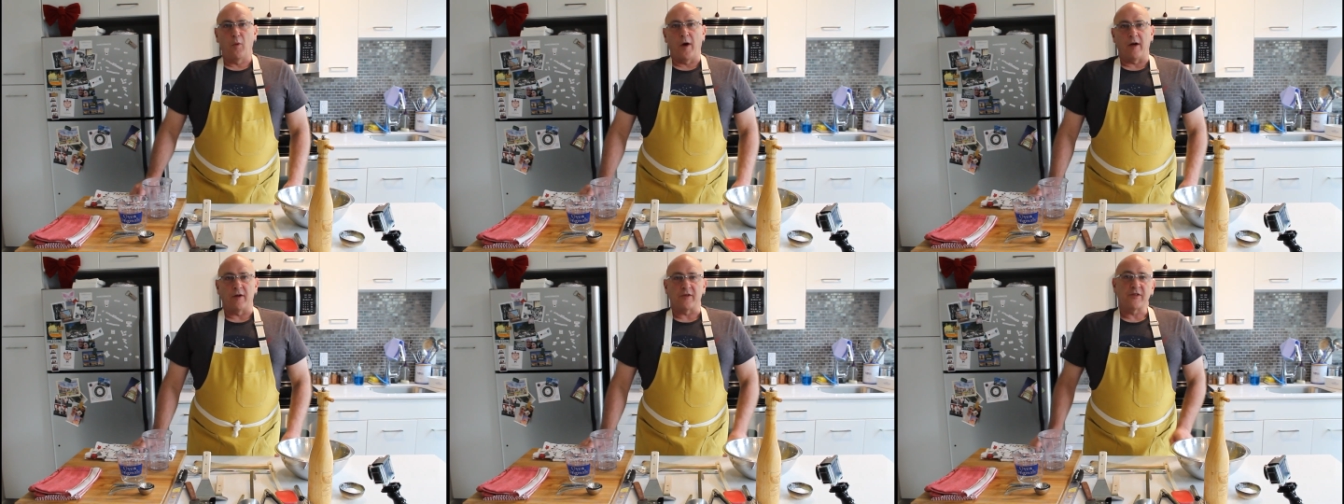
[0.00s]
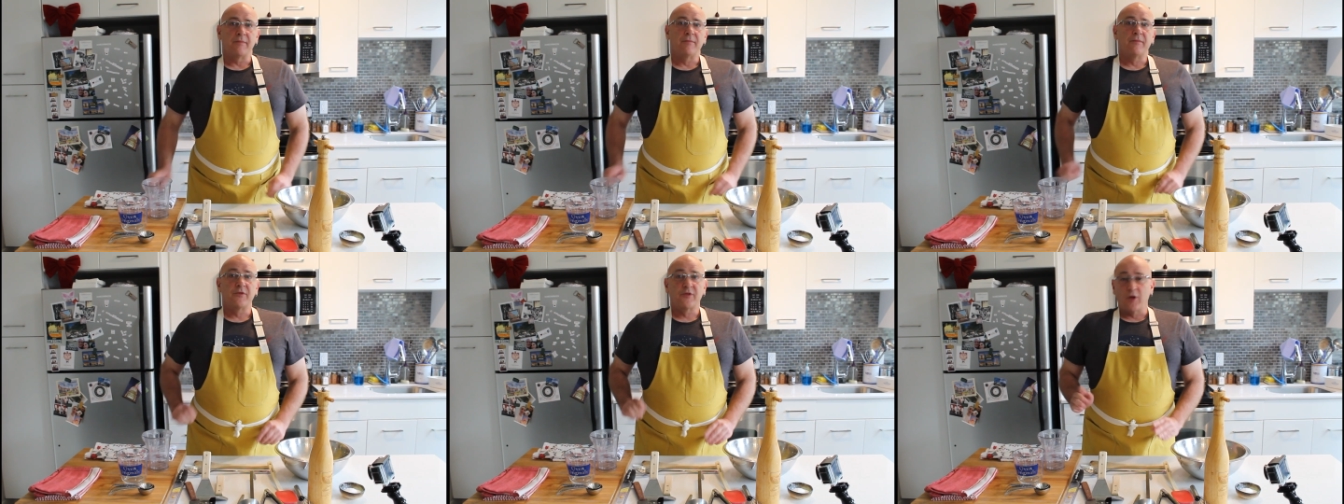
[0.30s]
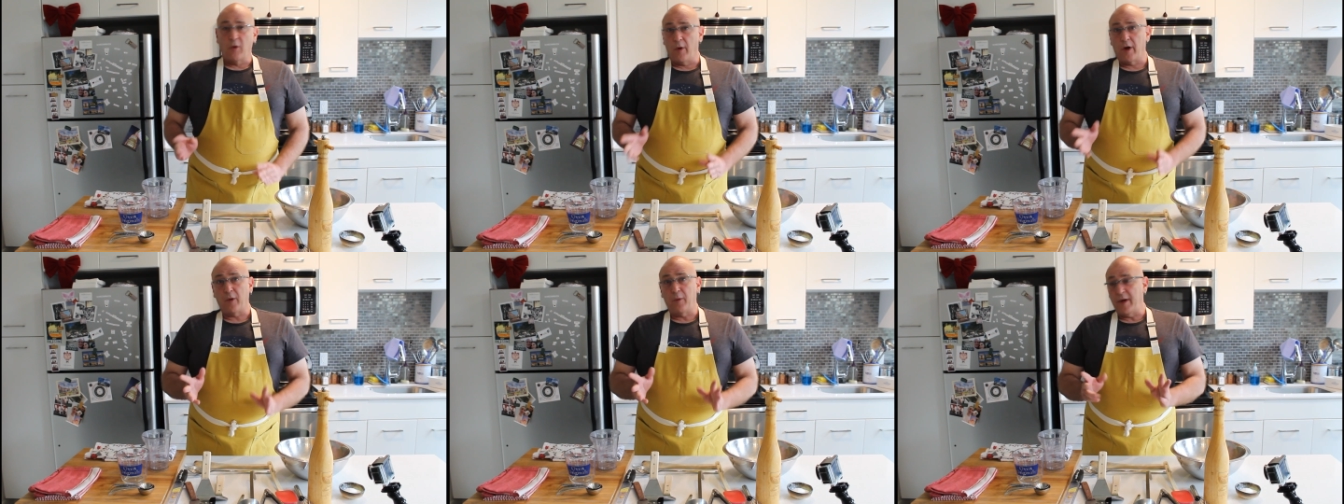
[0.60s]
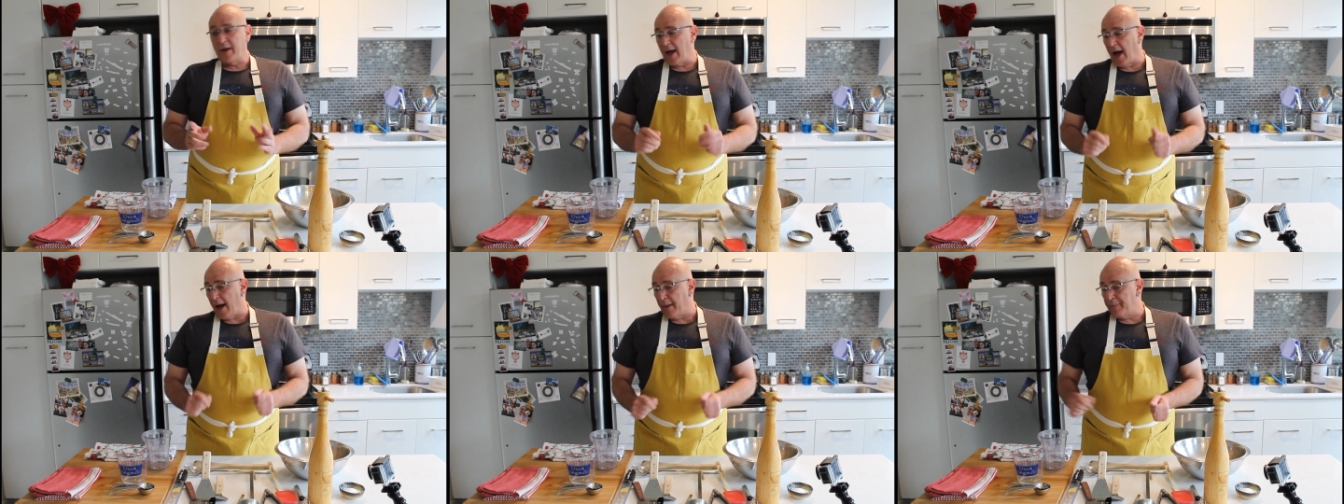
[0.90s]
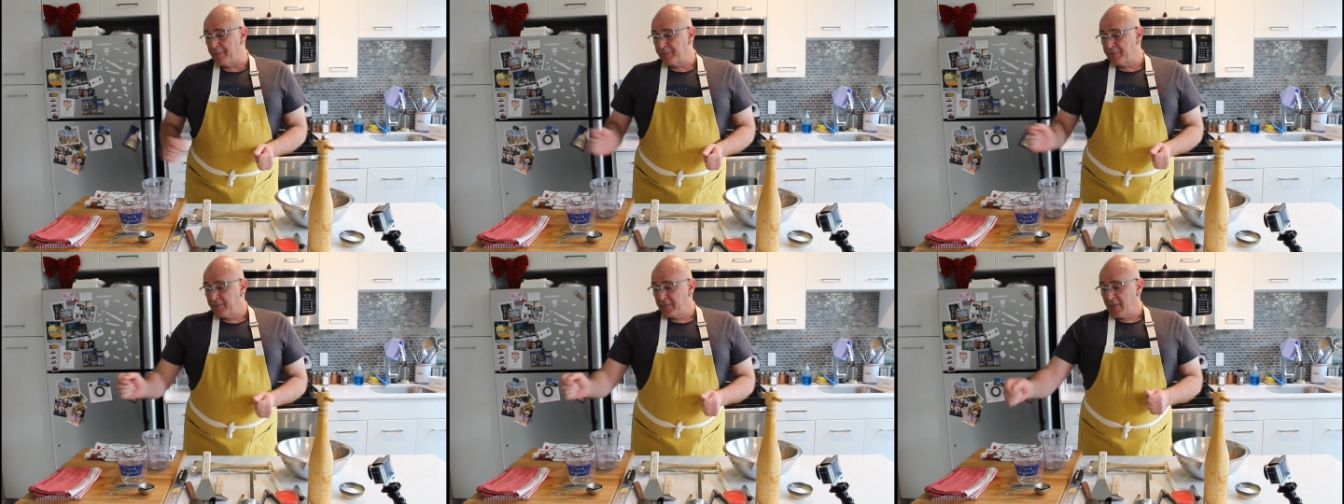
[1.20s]
wares. So what do we
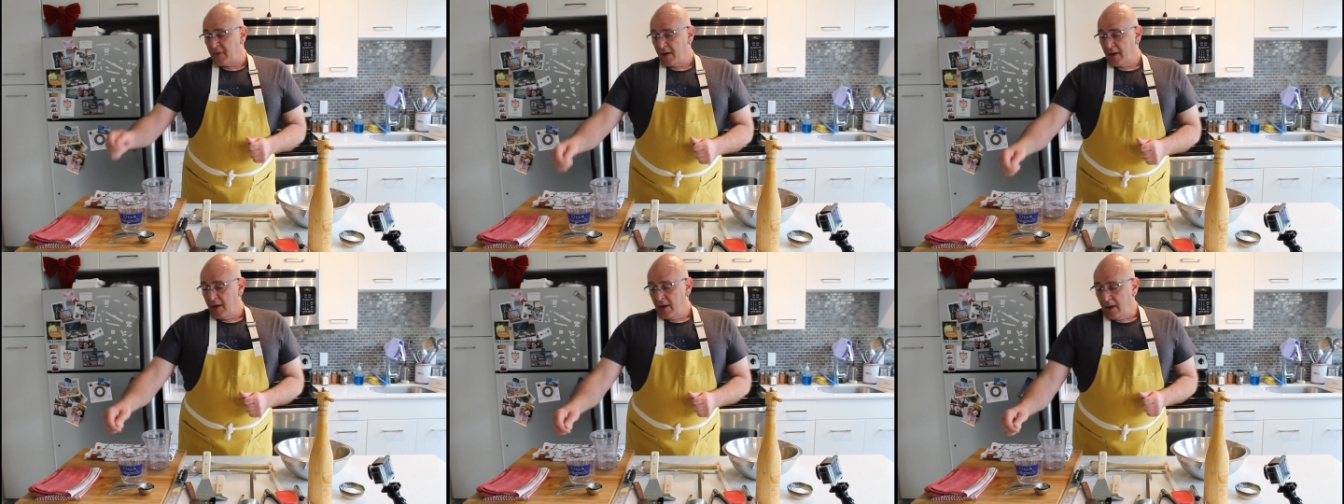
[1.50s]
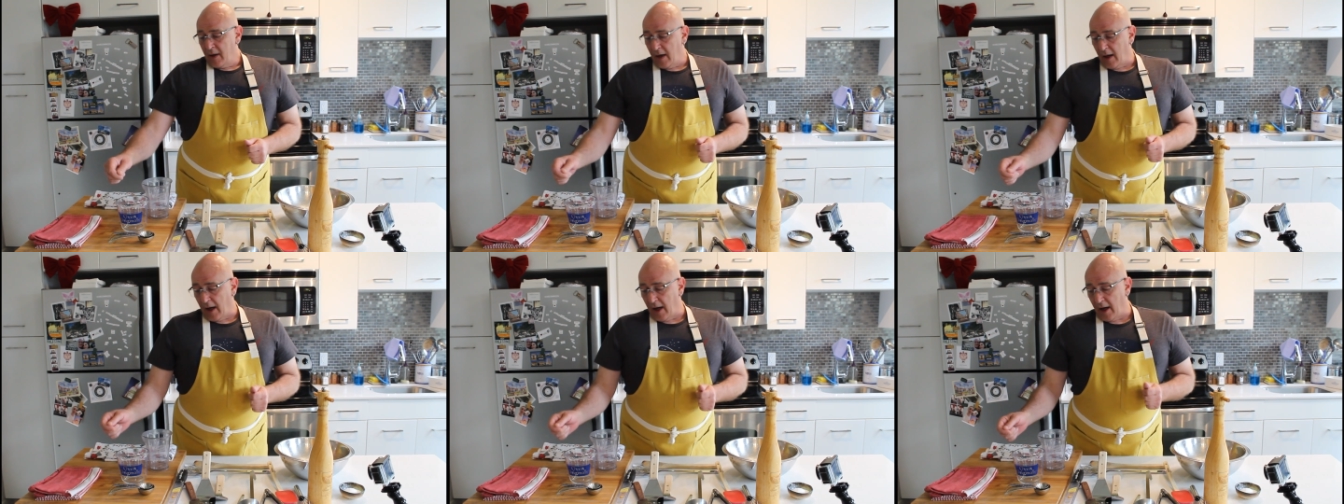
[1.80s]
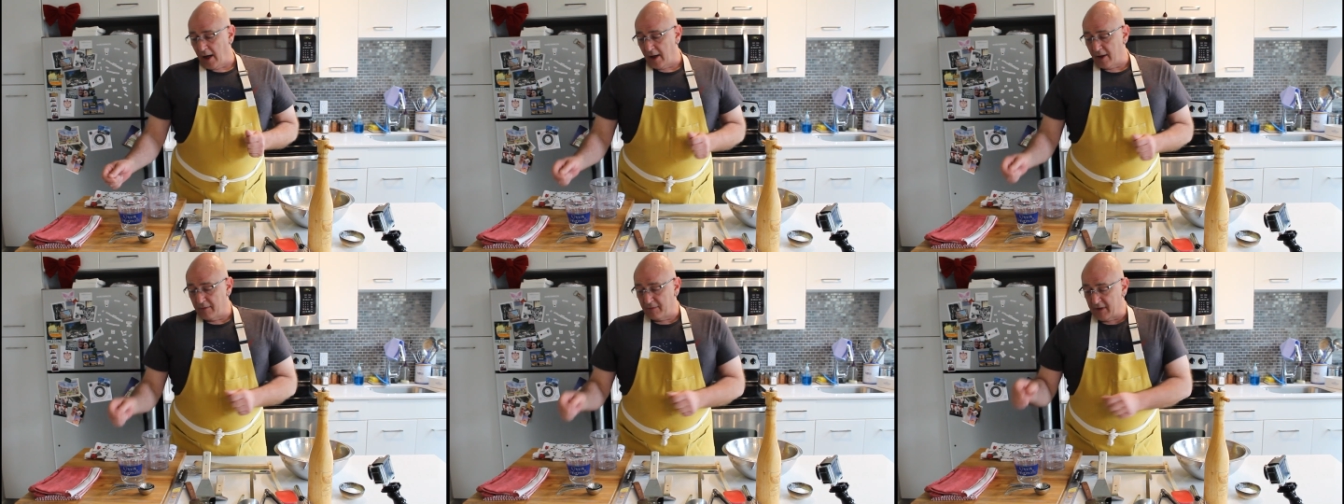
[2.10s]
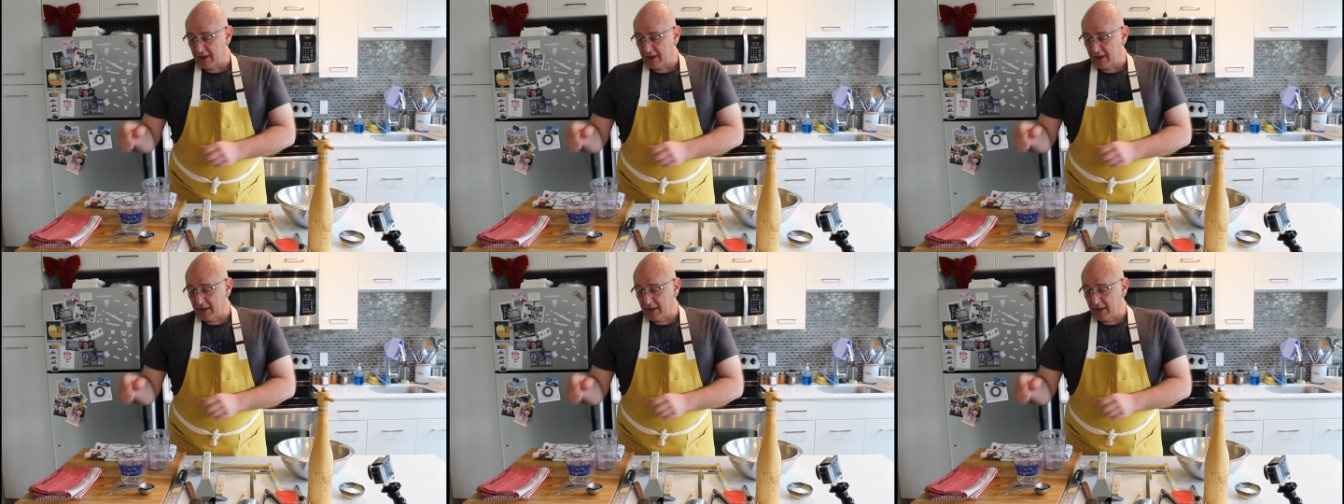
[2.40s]
got? Uh,